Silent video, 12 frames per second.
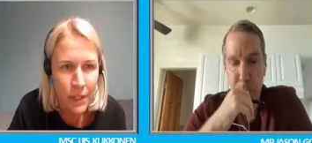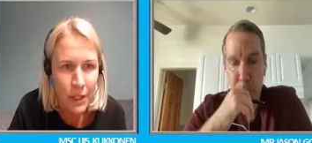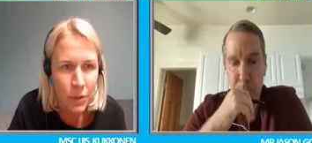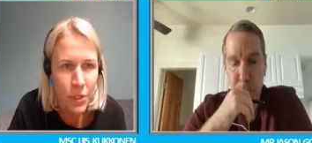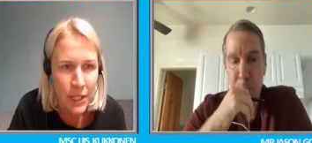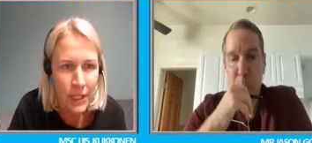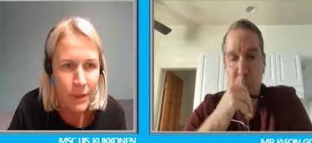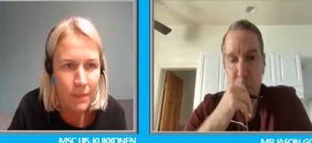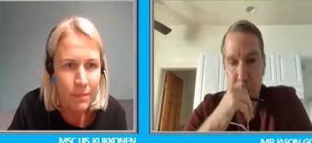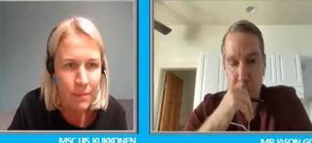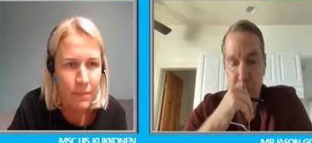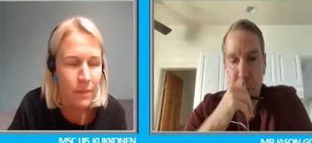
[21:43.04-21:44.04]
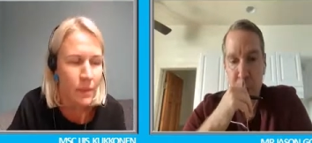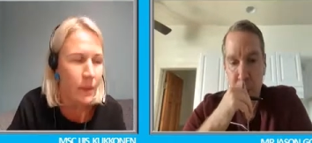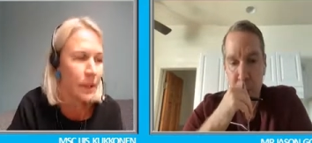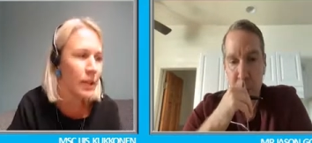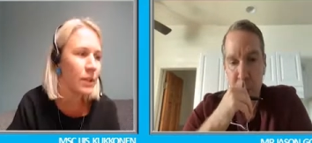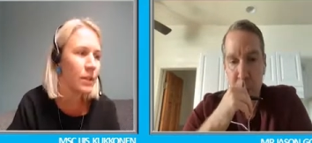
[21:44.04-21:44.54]
Speaker 1: in coaching,
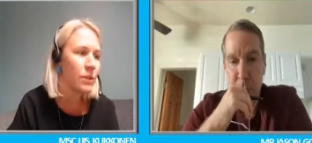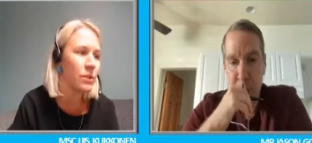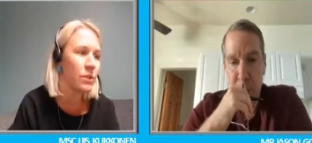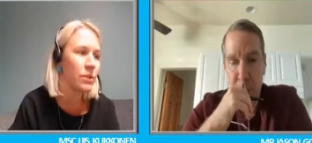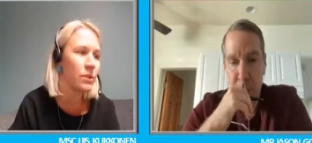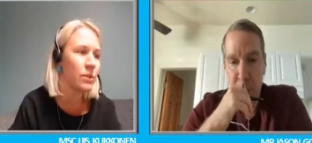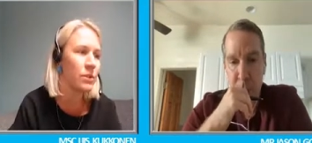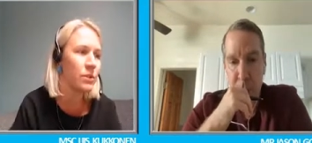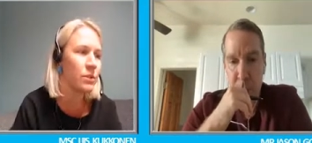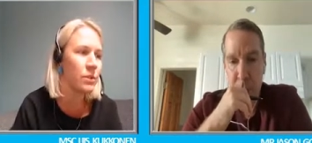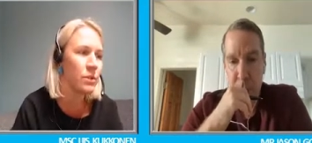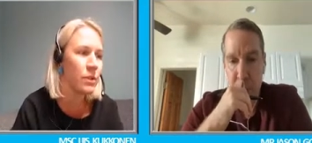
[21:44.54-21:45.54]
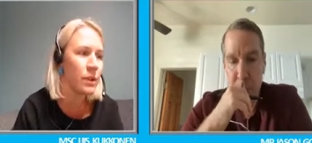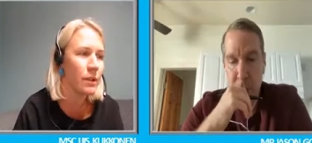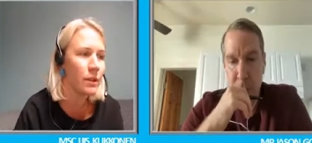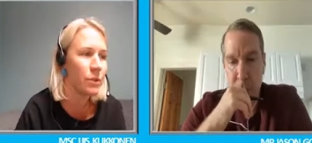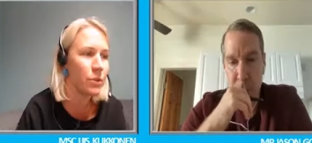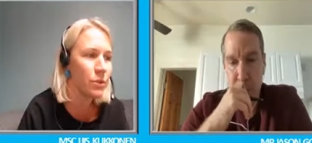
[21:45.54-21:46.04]

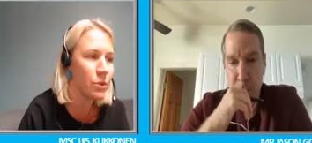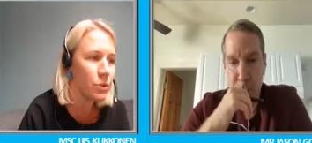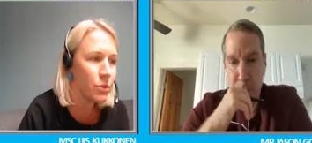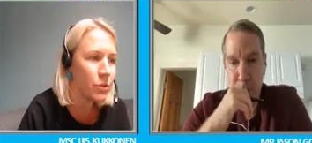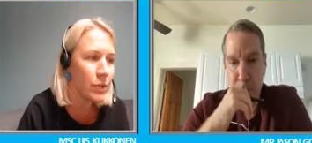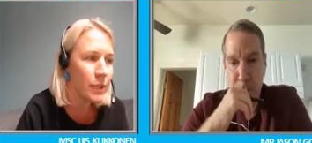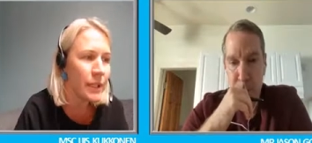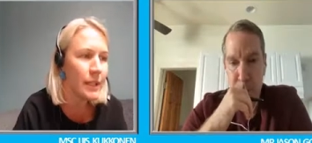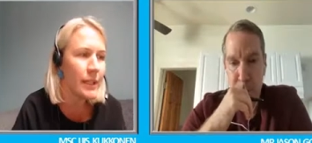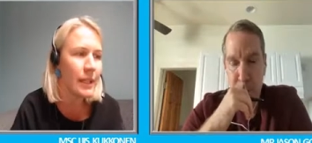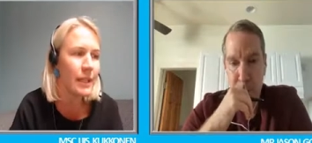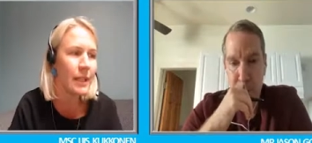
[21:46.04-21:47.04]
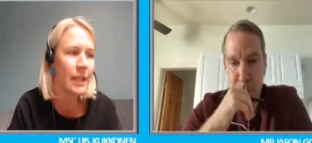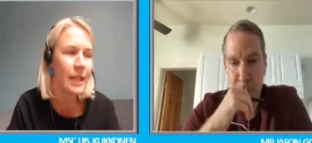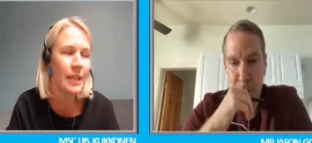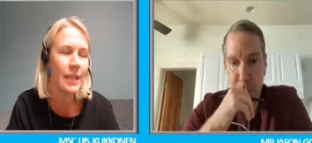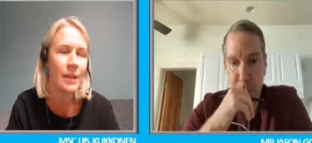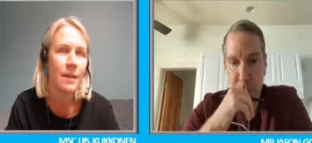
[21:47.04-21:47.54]
do you think that
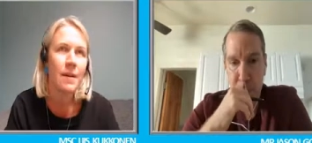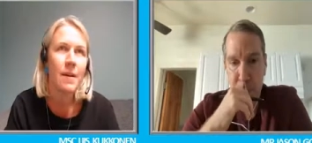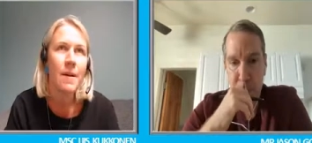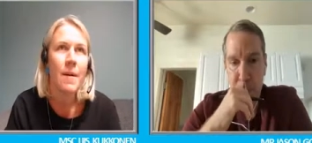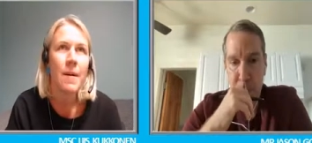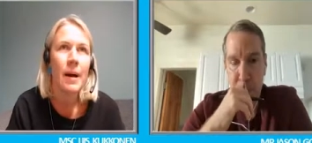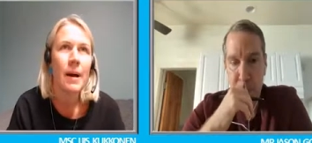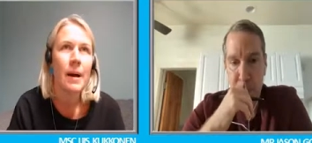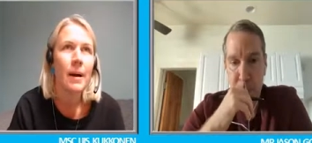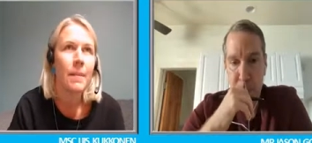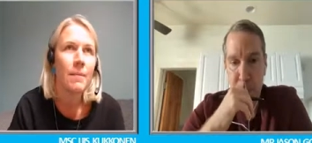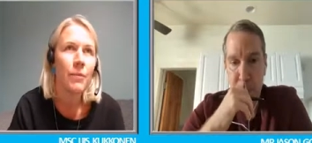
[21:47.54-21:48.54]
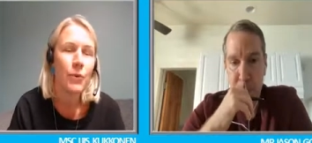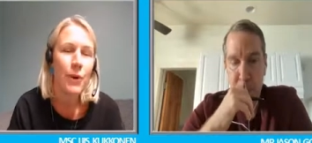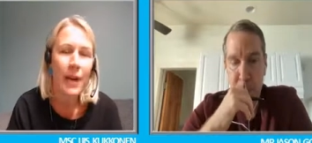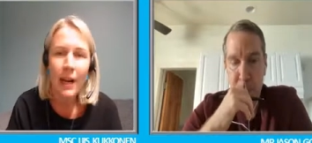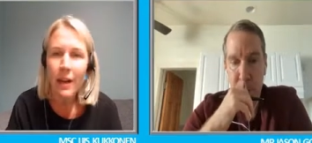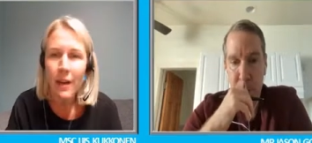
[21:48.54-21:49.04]
they
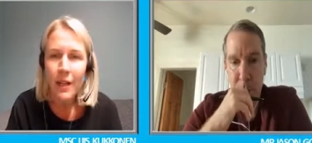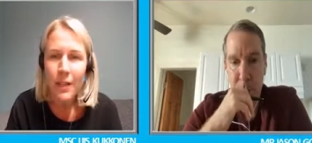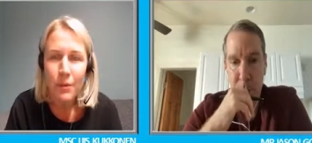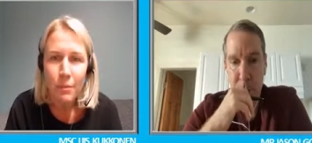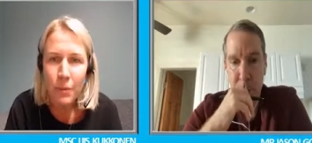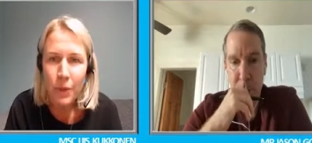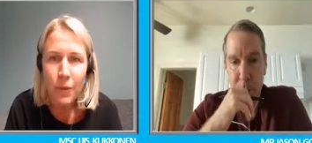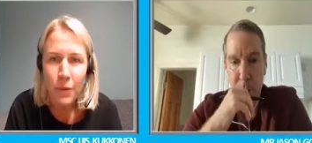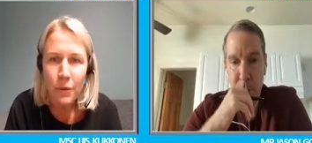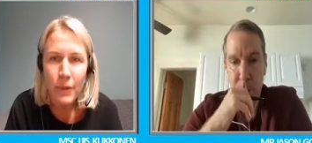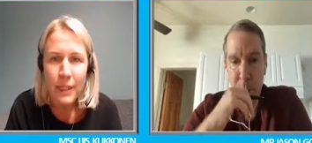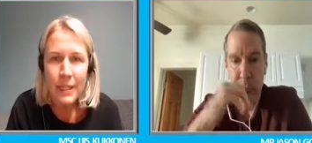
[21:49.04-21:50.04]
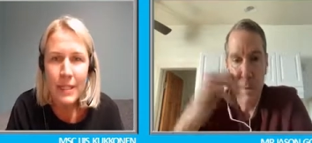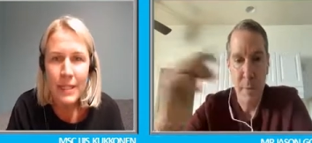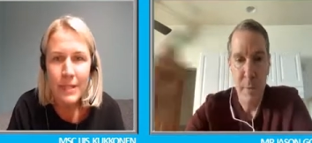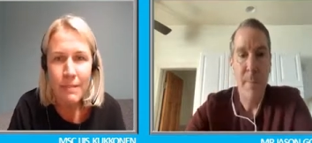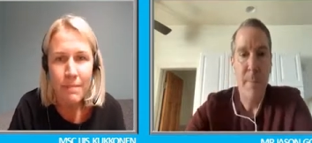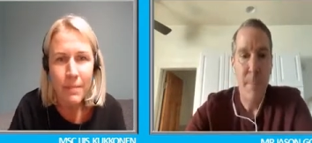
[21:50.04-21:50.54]
rely on both of
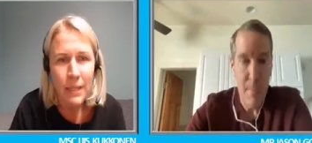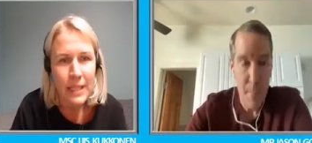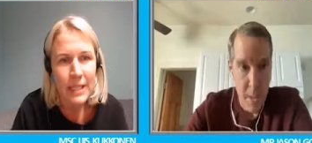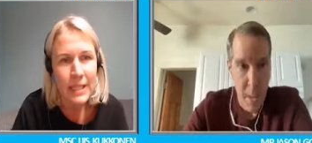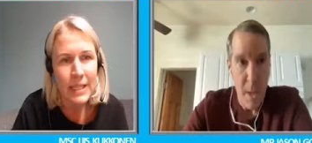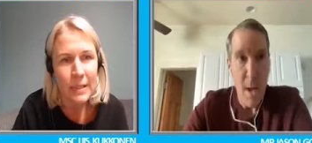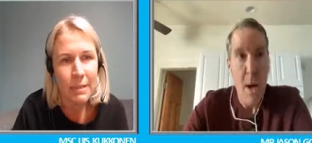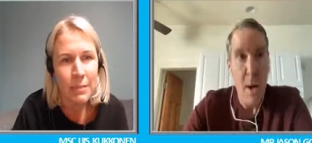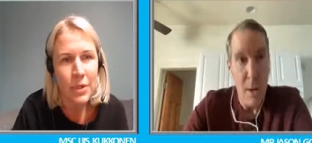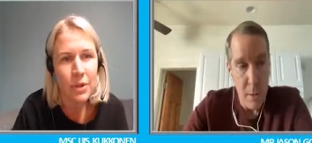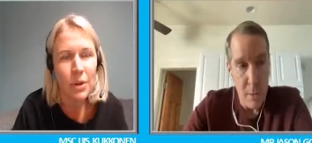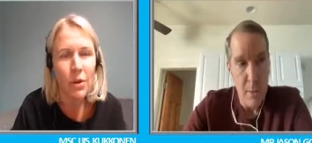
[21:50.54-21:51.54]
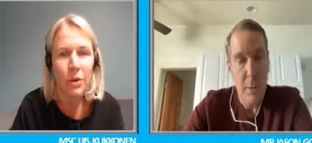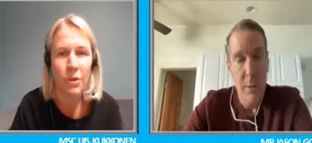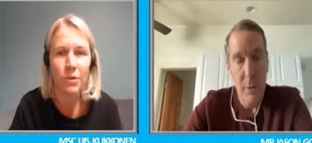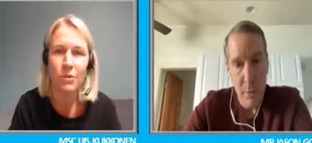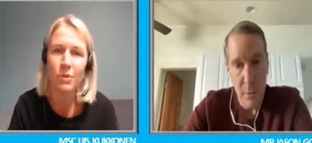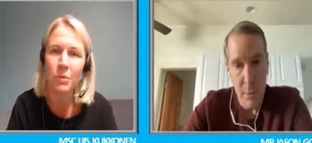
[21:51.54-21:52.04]
these systems,
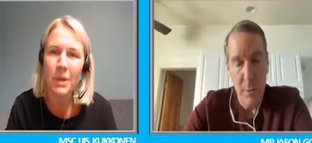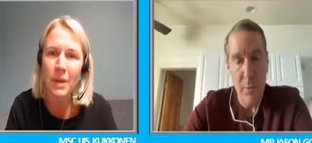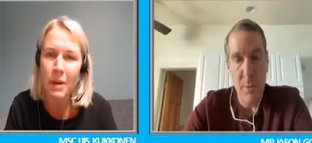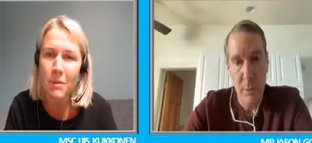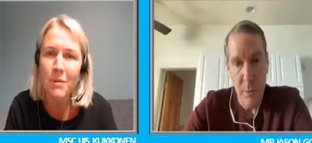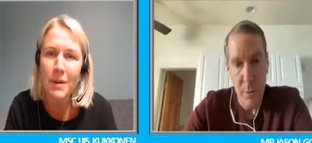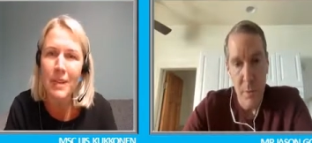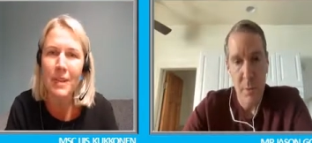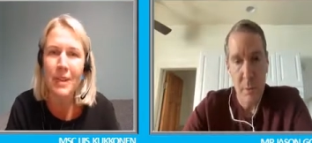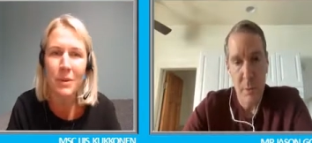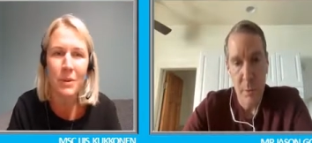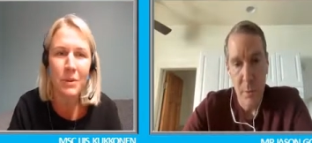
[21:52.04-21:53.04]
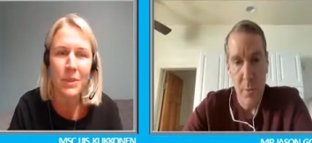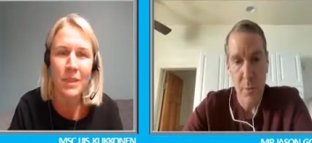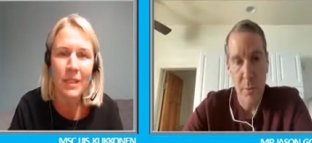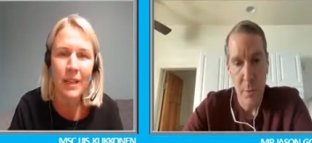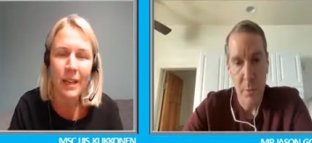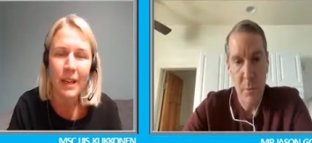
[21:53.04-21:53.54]
or do we only
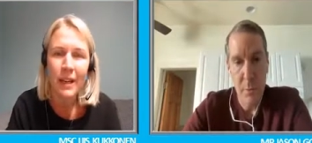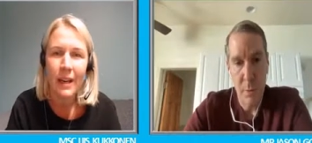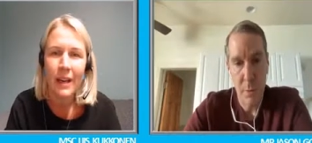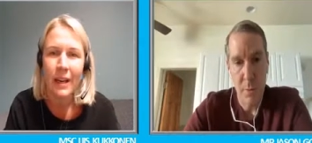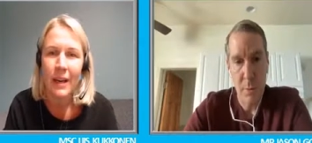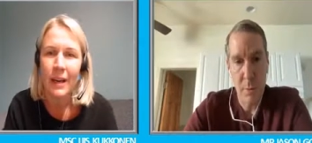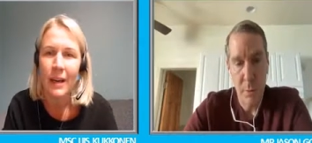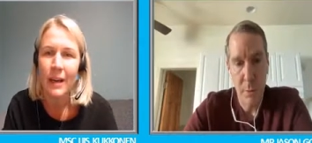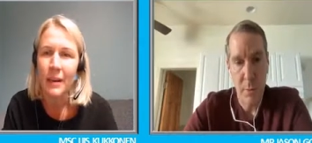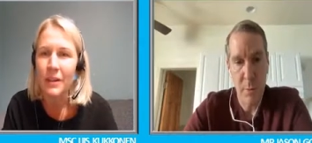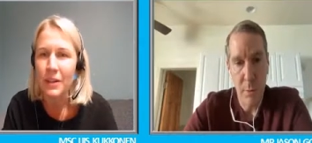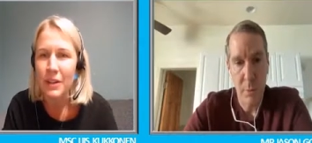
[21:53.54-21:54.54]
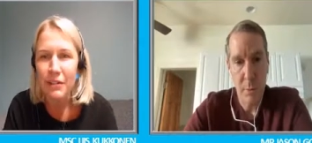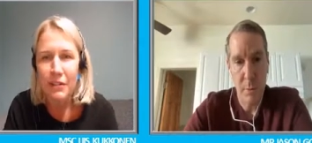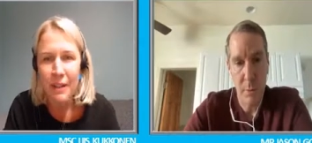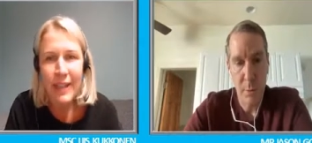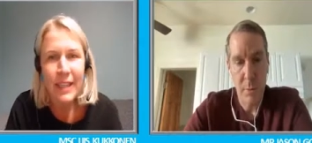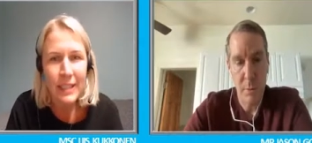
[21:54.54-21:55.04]
use the
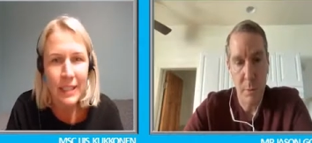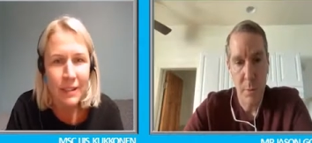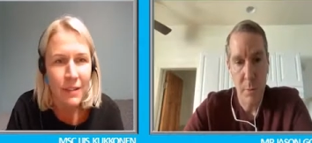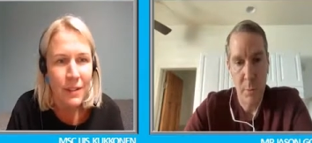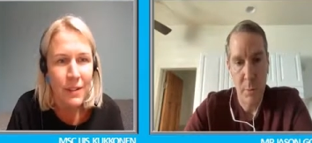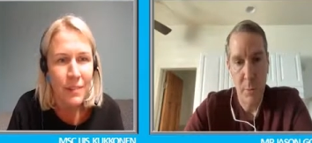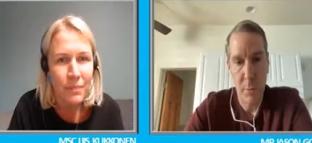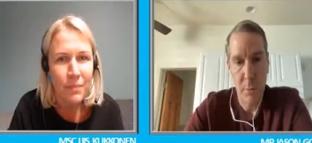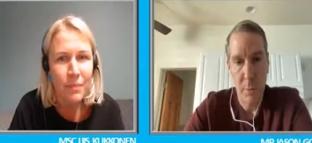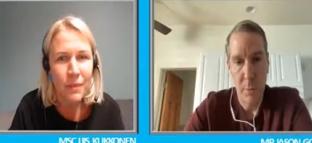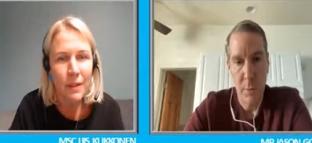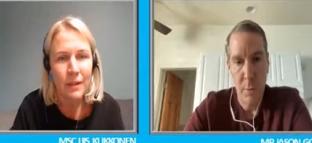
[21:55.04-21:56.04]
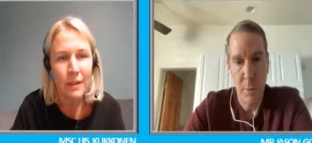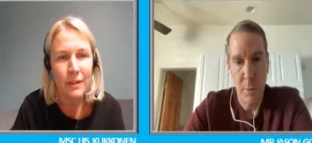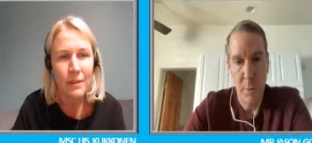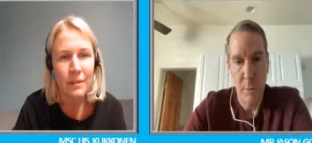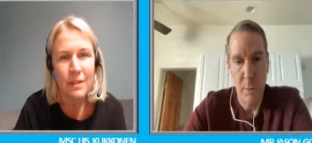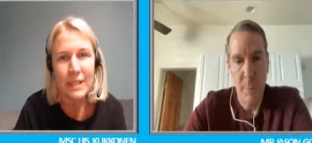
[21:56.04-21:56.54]
reflective
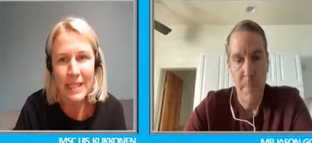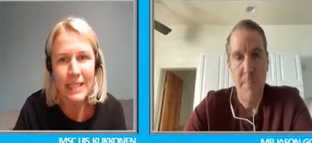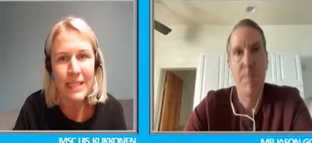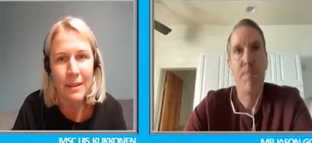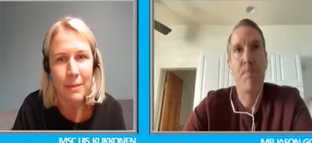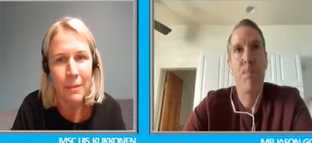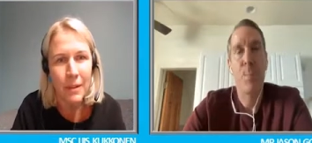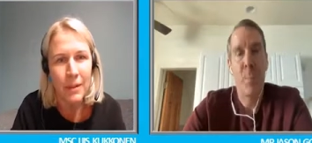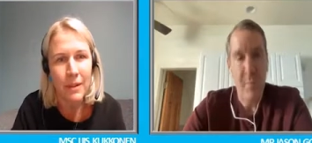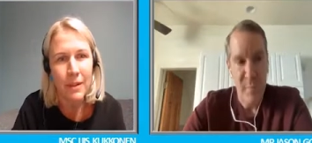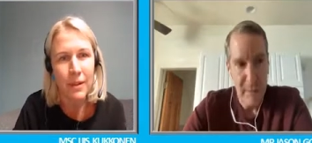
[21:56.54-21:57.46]
system?